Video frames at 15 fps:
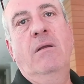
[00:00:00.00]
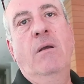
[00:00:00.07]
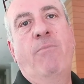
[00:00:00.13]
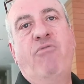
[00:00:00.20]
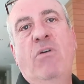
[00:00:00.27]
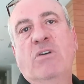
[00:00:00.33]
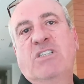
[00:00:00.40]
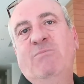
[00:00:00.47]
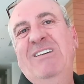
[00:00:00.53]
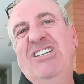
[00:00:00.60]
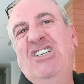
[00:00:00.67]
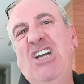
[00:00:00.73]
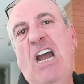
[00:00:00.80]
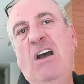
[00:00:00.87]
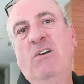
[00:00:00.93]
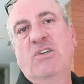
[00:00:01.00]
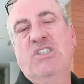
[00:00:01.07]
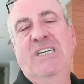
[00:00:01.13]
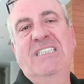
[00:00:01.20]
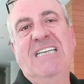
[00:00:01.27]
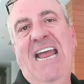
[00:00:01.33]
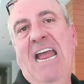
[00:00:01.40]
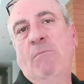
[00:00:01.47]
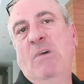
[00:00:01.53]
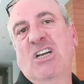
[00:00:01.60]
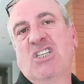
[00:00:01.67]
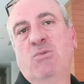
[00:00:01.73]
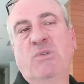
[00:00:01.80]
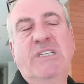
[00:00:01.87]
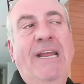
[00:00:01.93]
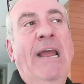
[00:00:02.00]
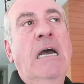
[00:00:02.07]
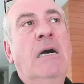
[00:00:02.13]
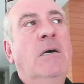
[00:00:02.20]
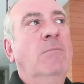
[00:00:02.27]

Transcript: approximate charges, how much was it?